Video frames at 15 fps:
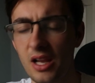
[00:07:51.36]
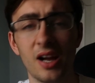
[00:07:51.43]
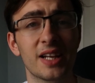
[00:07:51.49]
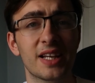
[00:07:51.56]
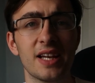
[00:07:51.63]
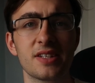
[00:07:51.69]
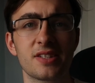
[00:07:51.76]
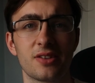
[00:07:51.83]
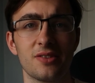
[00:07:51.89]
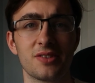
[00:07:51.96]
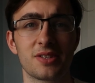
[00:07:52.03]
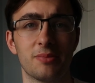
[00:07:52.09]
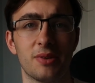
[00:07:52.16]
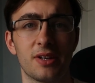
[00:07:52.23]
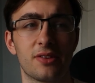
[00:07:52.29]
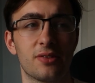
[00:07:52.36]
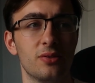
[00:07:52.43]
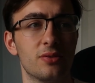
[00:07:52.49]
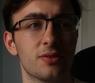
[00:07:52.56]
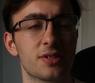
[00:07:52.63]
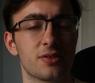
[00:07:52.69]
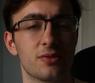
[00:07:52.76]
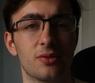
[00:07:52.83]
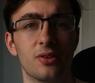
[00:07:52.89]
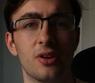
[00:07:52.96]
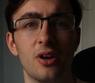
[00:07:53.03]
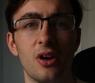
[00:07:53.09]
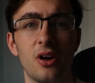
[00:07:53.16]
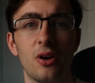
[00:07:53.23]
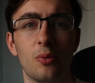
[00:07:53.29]
I guess those are my thoughts on
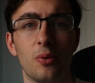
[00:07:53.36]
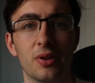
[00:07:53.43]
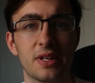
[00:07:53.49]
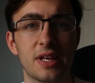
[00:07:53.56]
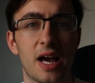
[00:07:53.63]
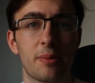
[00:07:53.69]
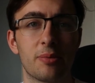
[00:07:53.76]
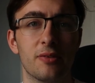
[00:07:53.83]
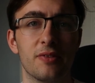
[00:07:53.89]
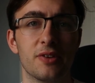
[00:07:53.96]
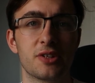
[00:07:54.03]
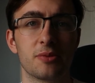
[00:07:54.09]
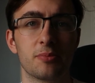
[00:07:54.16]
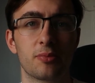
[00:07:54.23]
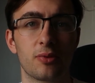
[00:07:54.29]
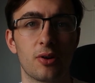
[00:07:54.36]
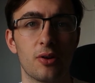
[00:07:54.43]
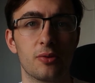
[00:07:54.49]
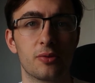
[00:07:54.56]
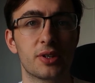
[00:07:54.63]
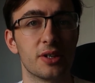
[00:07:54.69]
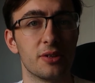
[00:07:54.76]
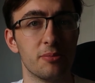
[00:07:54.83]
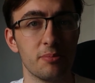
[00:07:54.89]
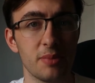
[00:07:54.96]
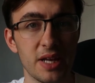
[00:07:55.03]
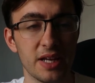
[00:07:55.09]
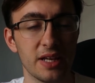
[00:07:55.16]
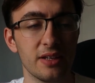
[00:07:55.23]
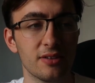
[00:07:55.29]
what the Apple Vision Pro can
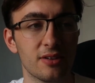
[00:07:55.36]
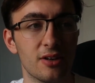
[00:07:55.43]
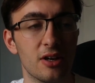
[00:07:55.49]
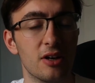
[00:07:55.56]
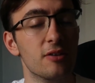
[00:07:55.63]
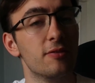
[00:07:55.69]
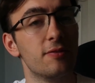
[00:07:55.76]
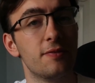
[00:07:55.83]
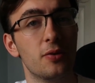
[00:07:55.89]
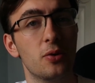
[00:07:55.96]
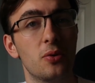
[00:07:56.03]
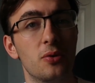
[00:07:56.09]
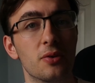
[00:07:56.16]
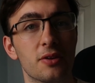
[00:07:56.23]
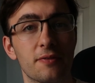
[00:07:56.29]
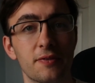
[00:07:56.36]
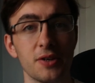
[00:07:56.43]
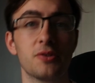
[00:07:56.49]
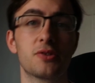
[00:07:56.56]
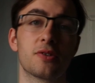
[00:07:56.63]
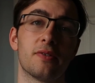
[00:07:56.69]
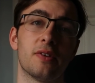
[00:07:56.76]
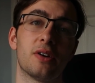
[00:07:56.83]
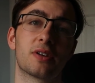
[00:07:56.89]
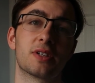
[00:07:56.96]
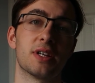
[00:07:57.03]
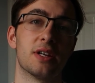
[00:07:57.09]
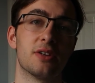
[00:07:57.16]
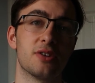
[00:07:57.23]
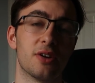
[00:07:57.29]
mean for the future of
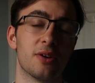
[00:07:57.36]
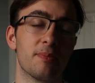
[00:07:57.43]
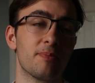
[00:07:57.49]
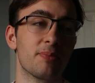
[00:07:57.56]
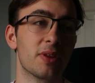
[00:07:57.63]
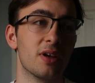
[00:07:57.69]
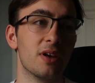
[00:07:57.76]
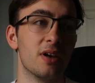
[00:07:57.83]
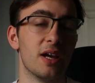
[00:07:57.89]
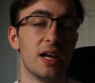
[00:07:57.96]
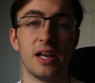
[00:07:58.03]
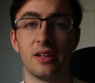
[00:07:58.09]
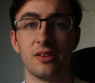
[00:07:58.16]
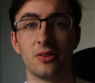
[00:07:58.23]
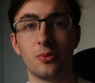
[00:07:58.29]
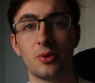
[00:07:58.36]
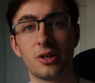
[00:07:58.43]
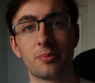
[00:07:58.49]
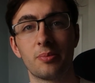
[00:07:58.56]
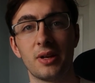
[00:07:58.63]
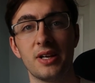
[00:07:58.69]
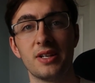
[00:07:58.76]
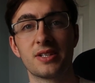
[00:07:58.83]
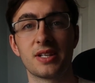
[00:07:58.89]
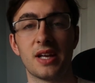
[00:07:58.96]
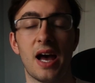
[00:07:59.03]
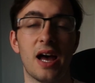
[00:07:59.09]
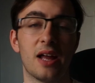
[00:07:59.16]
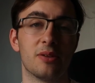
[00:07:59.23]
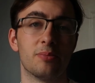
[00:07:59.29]
architecture in the workplace
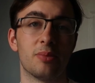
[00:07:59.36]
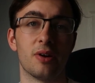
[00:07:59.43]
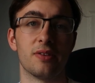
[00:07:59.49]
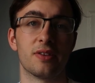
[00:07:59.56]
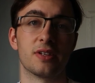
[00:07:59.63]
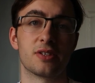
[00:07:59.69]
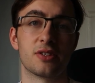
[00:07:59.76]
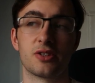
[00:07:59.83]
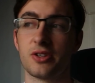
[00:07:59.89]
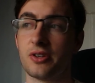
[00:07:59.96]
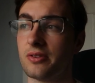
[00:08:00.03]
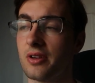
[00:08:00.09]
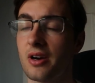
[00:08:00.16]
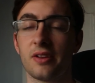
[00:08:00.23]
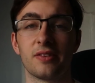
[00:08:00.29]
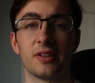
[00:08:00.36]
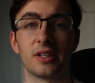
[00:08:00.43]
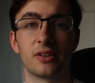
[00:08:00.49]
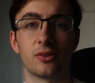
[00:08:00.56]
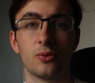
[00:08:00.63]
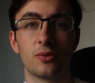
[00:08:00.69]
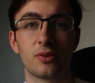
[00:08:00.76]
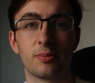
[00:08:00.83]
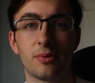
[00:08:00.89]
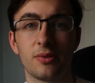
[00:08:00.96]
and both as a student. I think all the